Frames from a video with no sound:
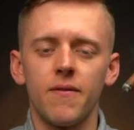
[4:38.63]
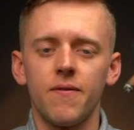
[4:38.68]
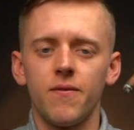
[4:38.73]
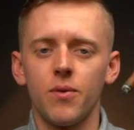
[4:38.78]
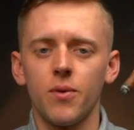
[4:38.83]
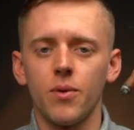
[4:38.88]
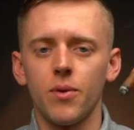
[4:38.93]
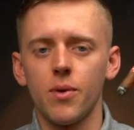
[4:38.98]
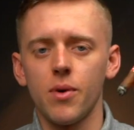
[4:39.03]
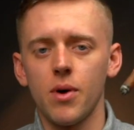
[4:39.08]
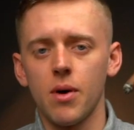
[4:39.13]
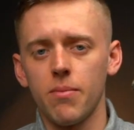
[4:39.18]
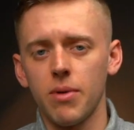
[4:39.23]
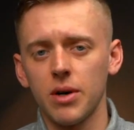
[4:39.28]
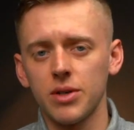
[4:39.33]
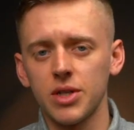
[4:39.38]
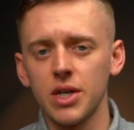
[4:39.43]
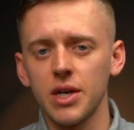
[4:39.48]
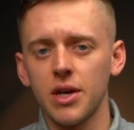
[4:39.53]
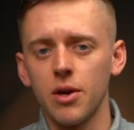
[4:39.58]
for a
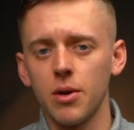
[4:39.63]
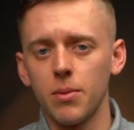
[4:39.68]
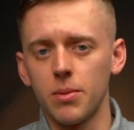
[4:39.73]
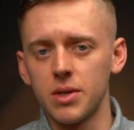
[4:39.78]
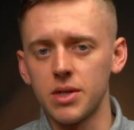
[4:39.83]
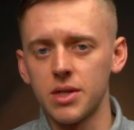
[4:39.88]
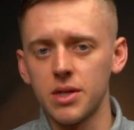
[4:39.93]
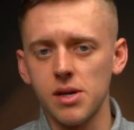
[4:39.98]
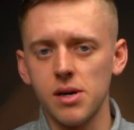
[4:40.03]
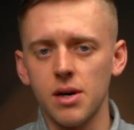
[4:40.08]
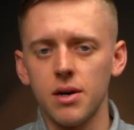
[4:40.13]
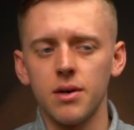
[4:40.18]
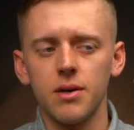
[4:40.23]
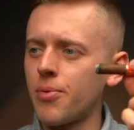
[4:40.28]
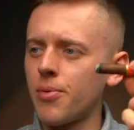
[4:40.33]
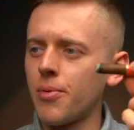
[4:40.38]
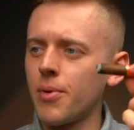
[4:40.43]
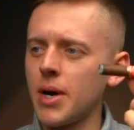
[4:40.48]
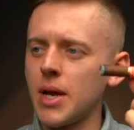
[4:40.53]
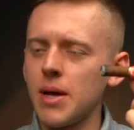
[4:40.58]
budget Cuban cigar.
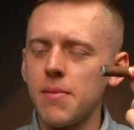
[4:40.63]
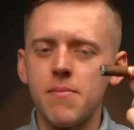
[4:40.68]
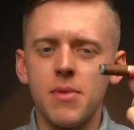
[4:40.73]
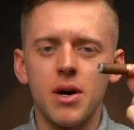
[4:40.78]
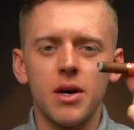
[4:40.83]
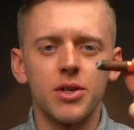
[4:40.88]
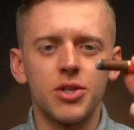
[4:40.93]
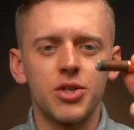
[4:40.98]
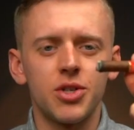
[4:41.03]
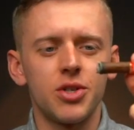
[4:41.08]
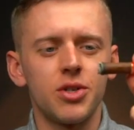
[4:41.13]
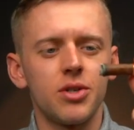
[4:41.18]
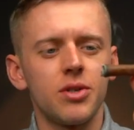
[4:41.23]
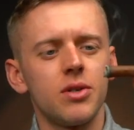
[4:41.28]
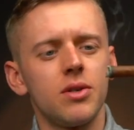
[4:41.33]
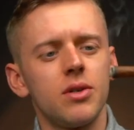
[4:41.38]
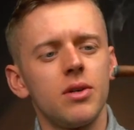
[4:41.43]
Pretty much